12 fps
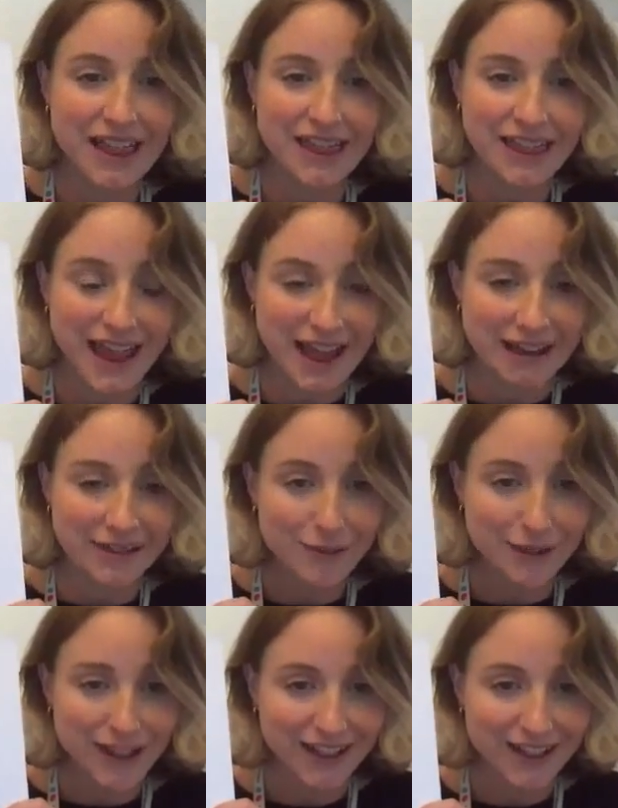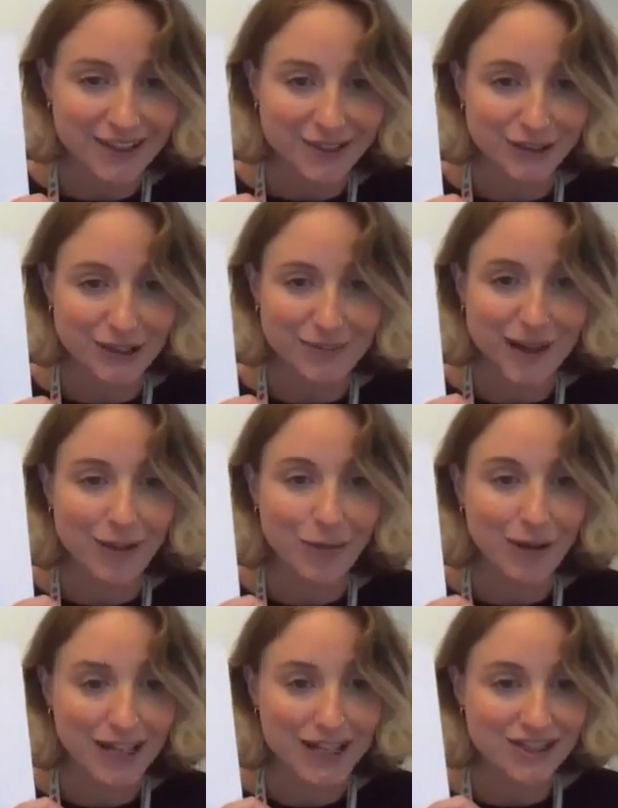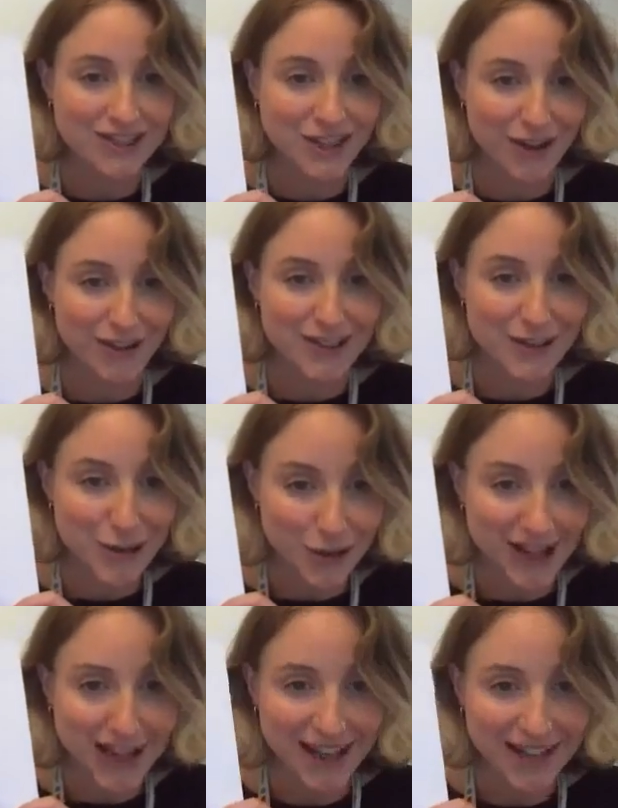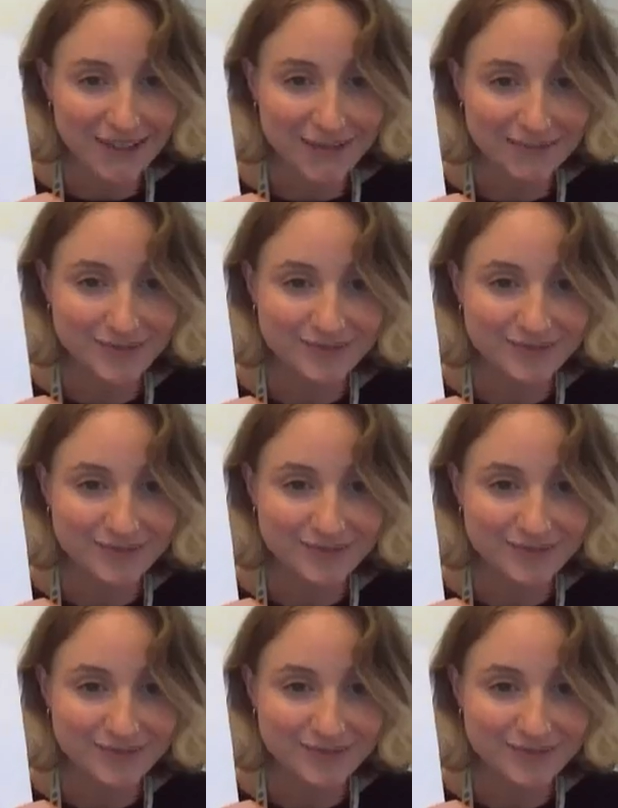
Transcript: Then we're going to talk about which zone you're in.